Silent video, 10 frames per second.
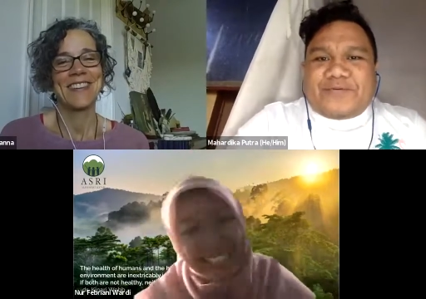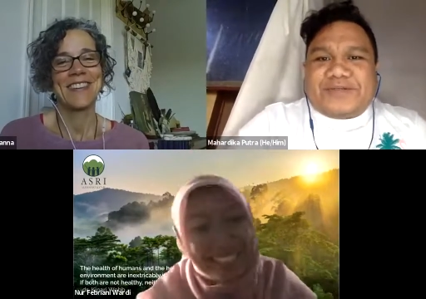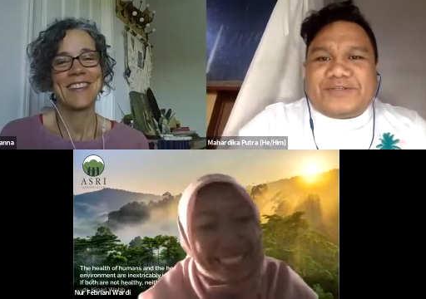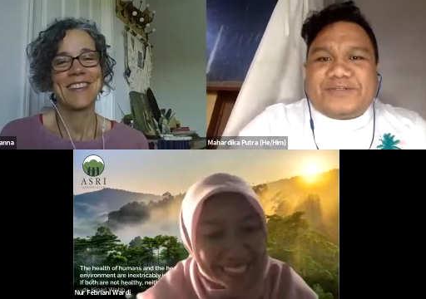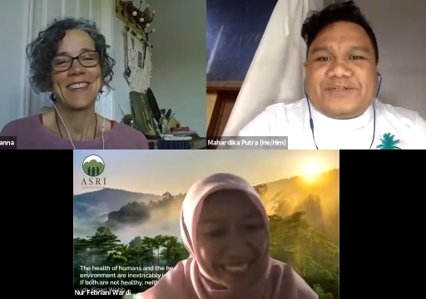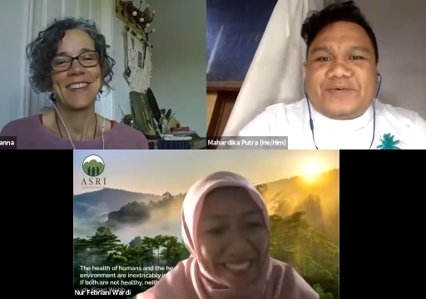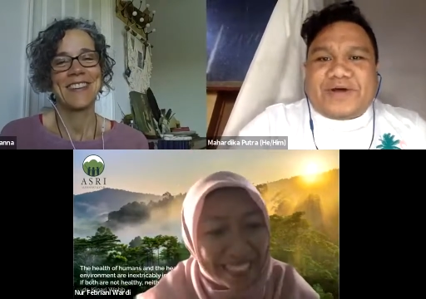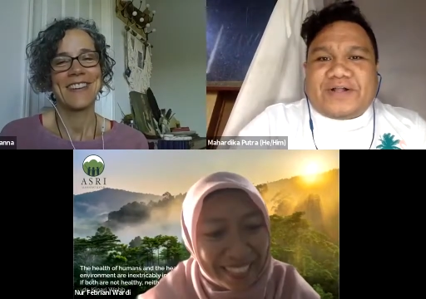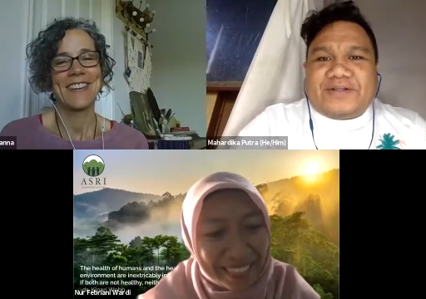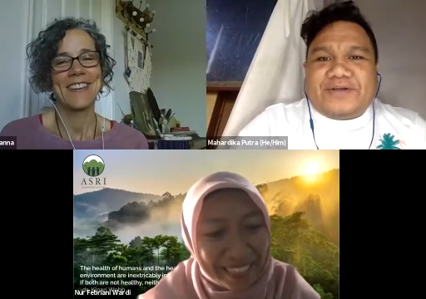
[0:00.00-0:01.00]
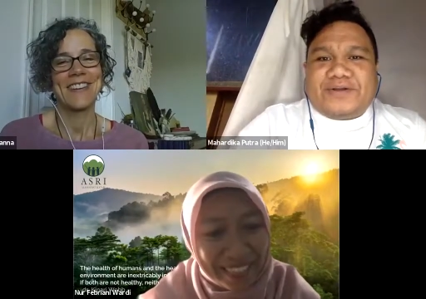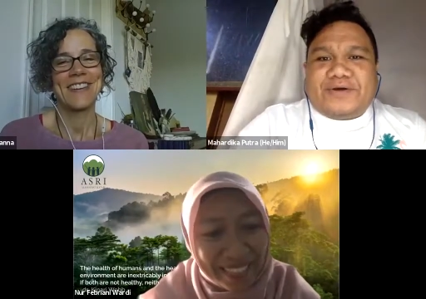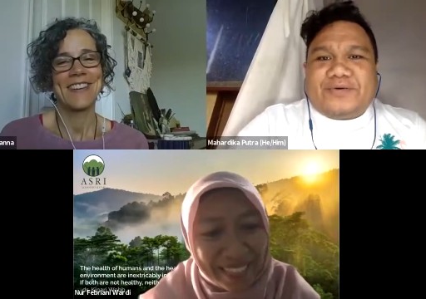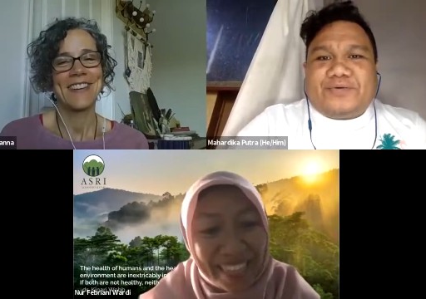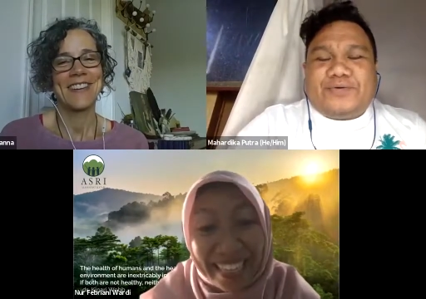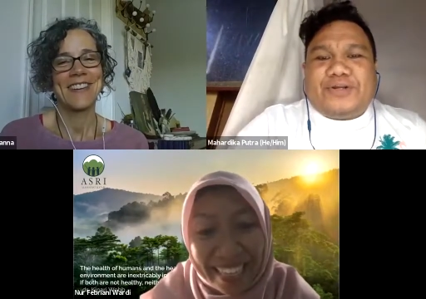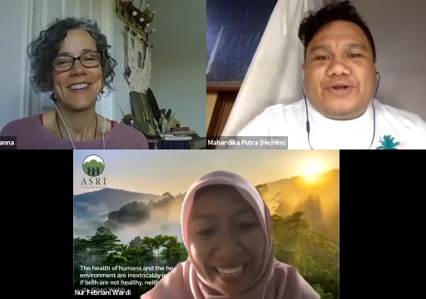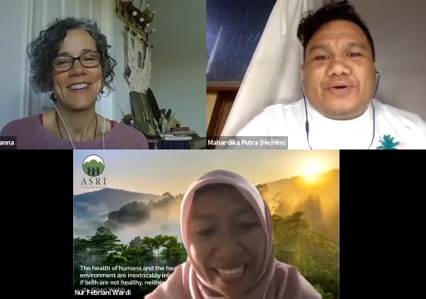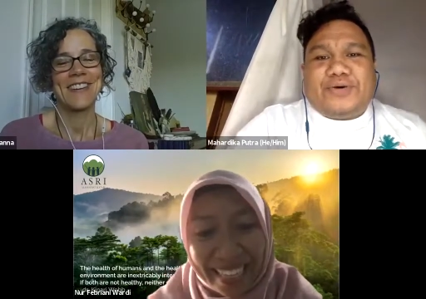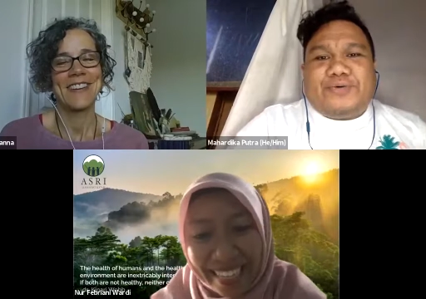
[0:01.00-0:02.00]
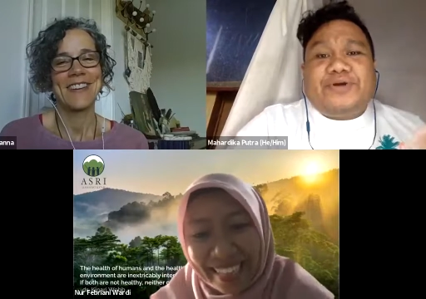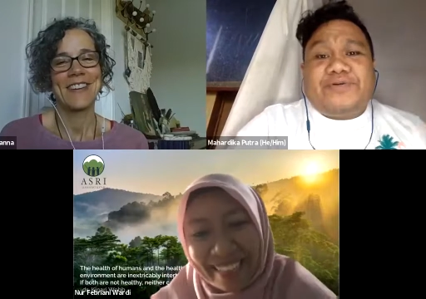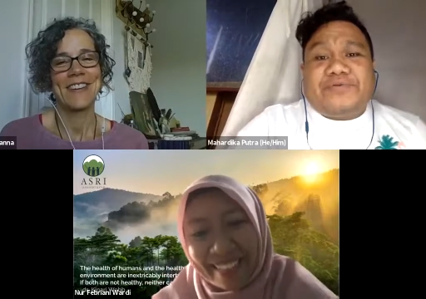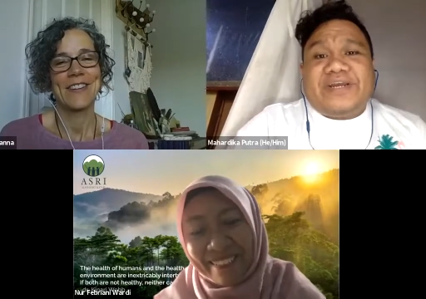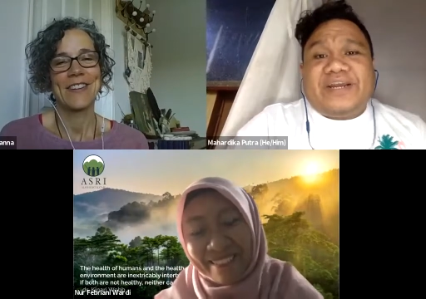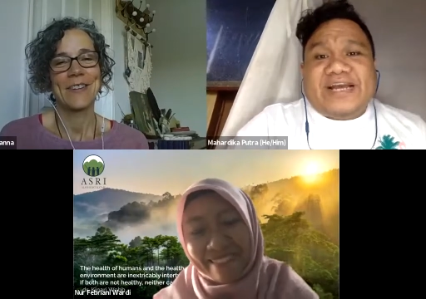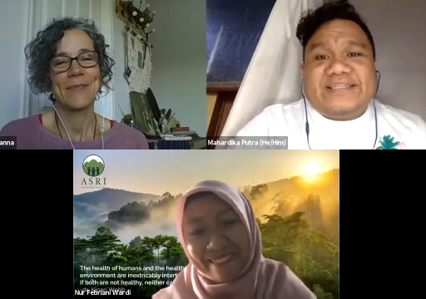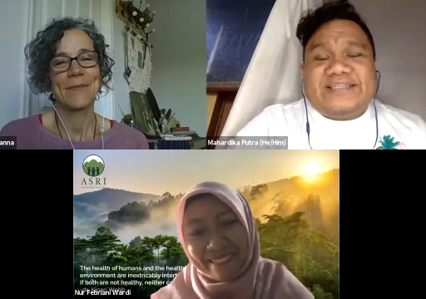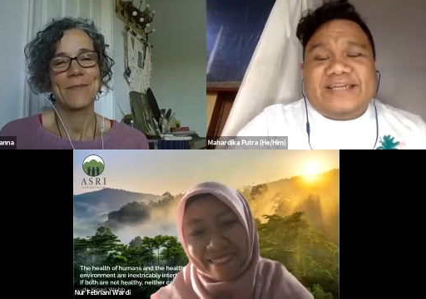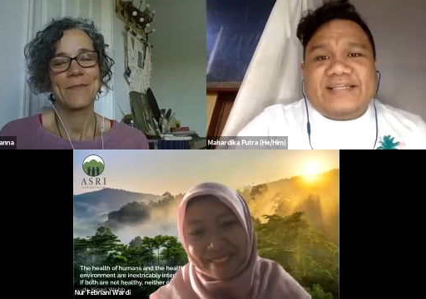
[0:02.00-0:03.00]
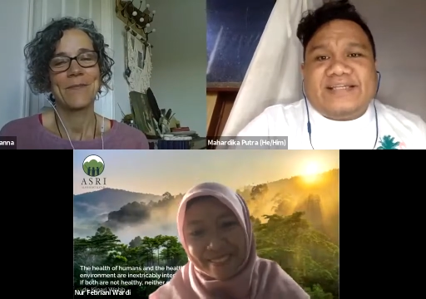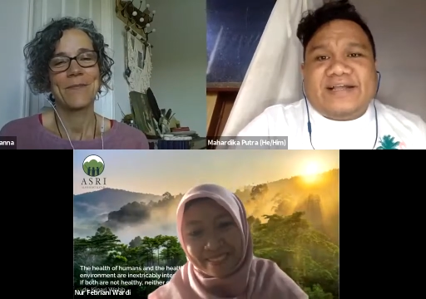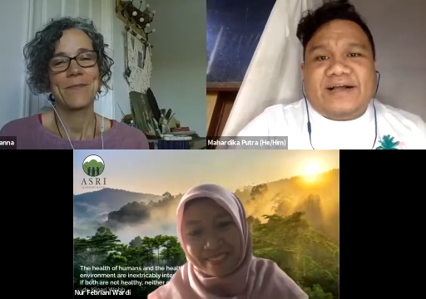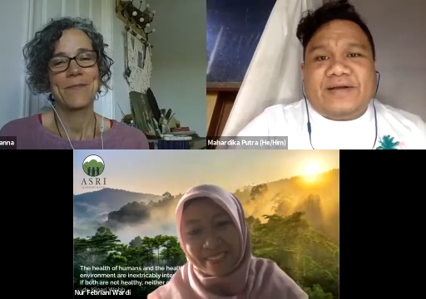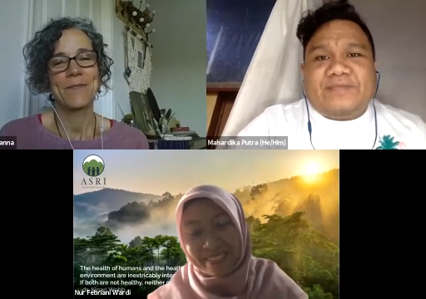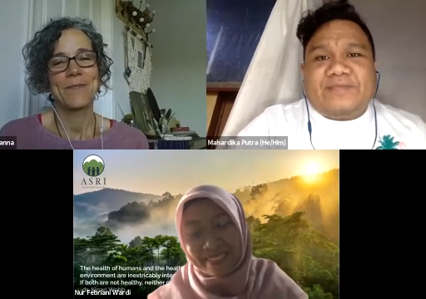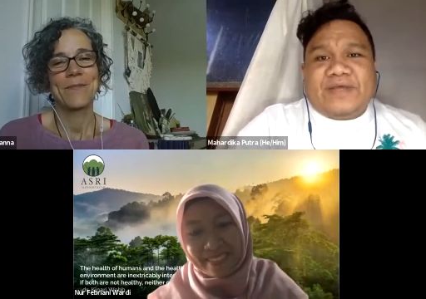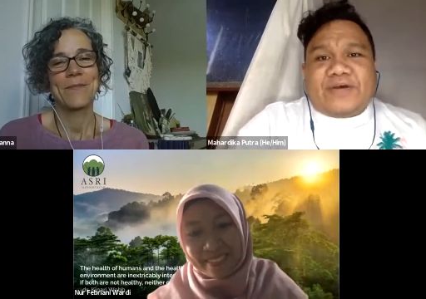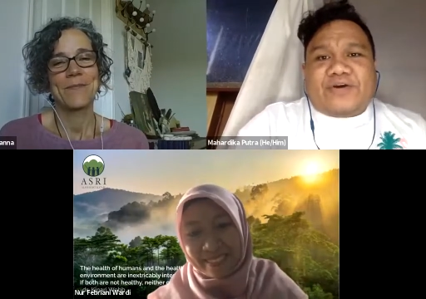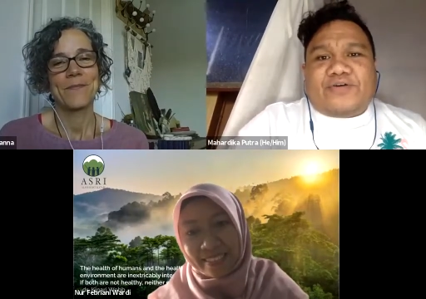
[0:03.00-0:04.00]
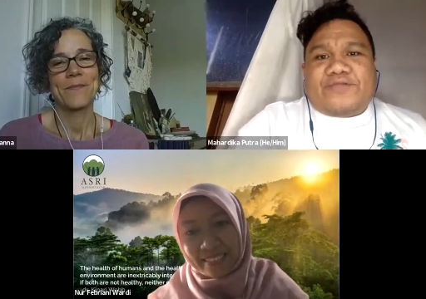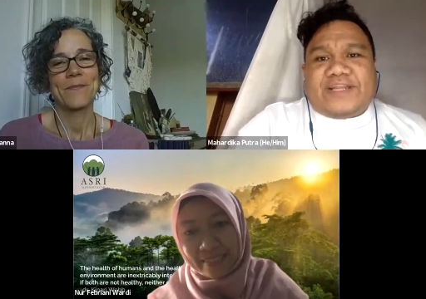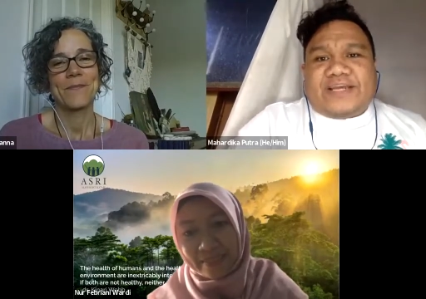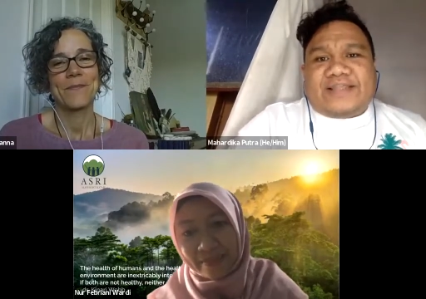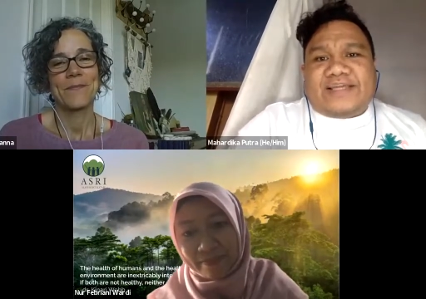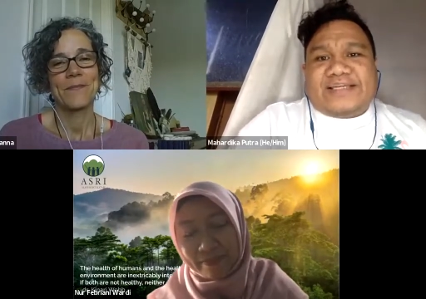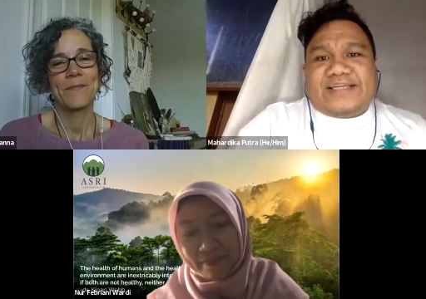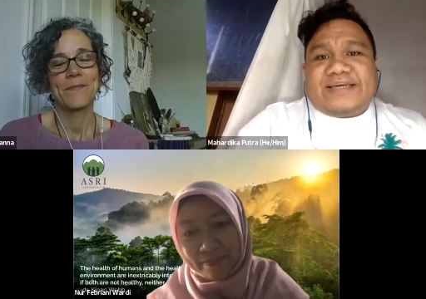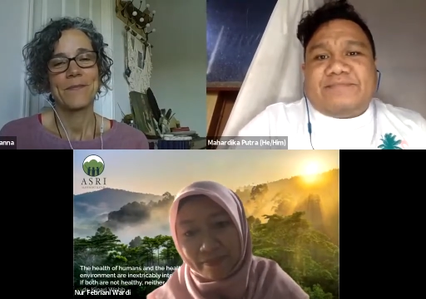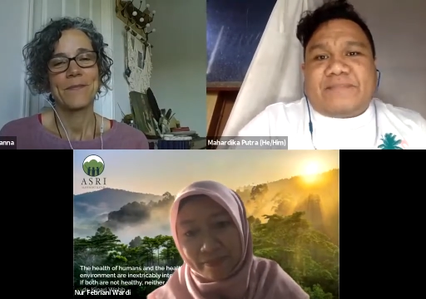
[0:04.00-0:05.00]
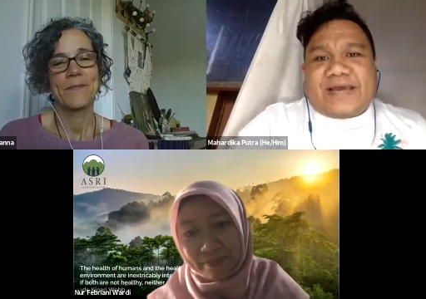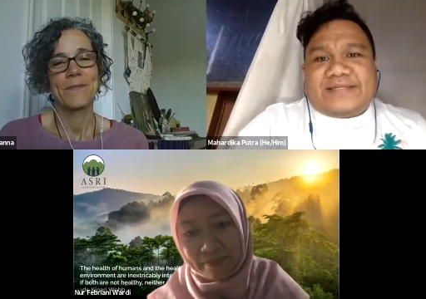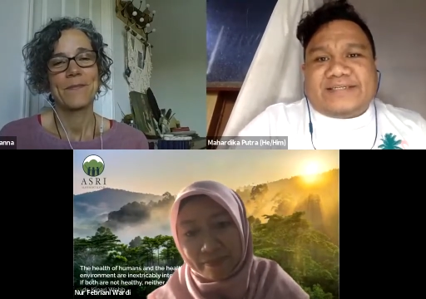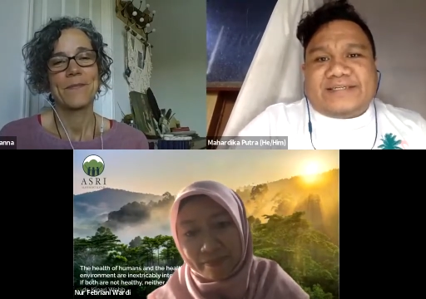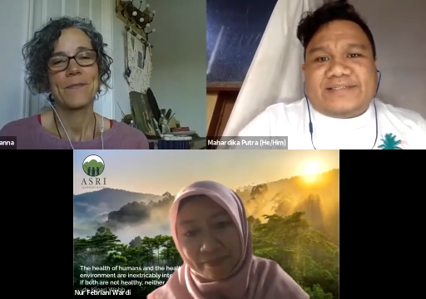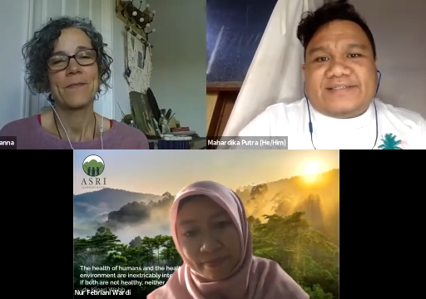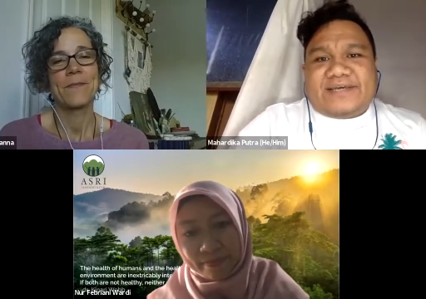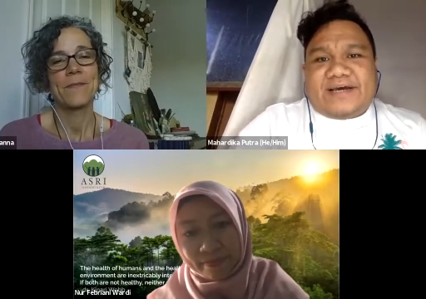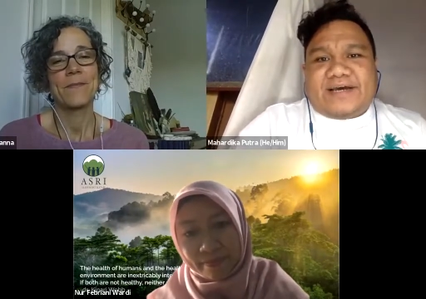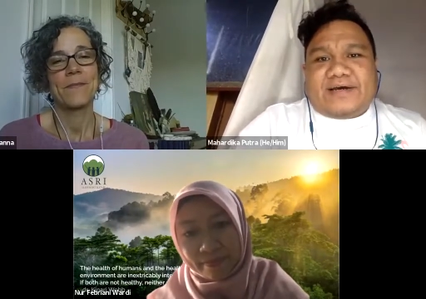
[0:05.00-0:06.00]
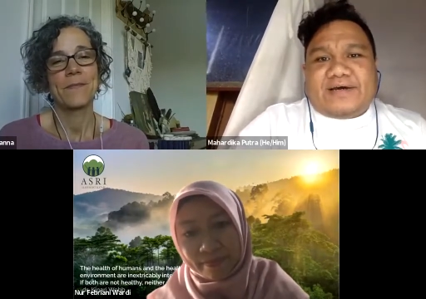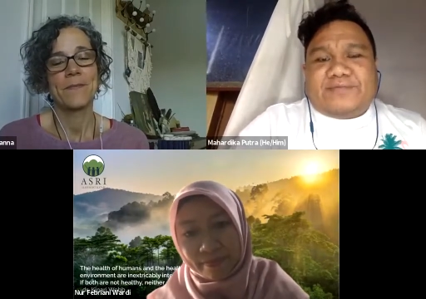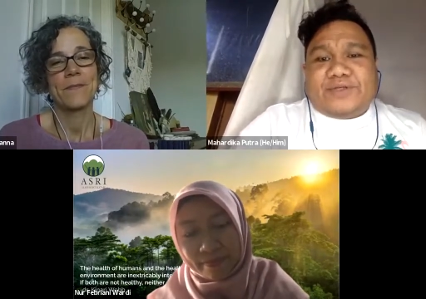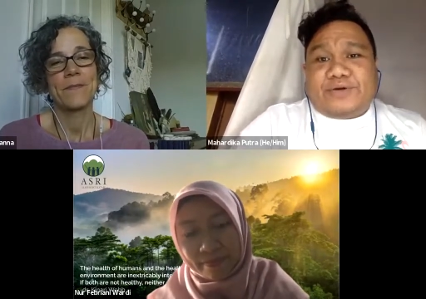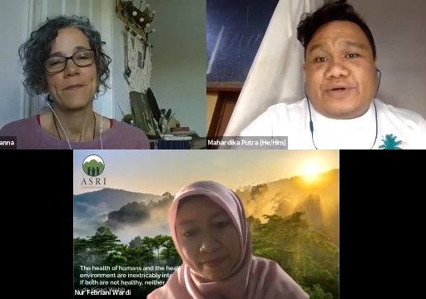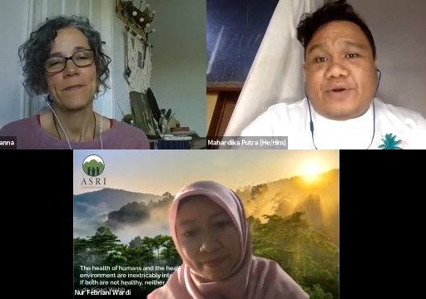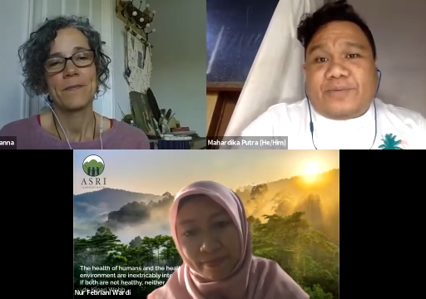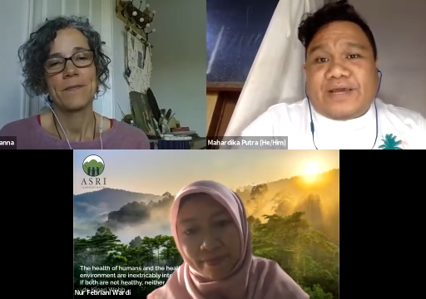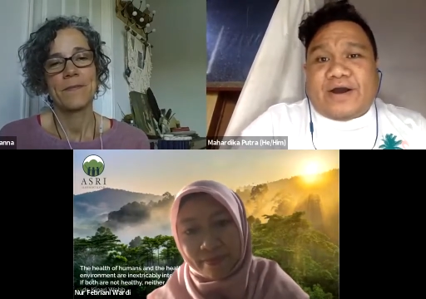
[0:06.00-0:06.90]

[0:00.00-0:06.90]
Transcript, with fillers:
Speaker 1: to mention as well you know we know we realize that um, covid-19 has impacted um, you know global